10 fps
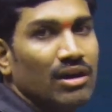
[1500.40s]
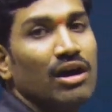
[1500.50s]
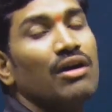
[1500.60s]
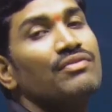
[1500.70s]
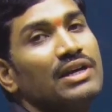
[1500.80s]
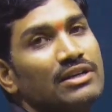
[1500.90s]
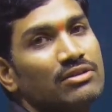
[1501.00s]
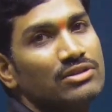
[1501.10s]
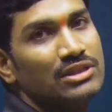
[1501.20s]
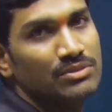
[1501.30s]
of
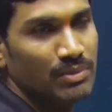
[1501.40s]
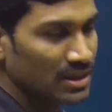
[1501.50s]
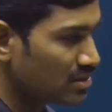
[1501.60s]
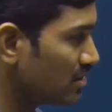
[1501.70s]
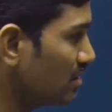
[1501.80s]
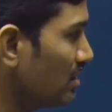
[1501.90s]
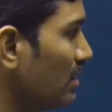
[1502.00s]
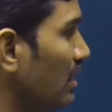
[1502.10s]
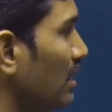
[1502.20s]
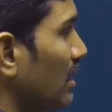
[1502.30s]
nitrogenous base
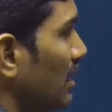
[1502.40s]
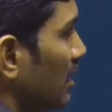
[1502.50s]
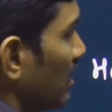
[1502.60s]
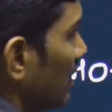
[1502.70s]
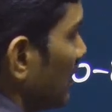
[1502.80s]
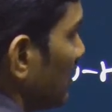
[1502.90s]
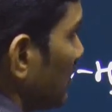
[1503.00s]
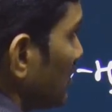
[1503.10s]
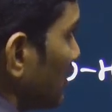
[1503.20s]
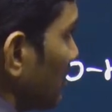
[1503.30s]

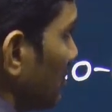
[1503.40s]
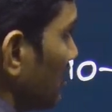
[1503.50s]
is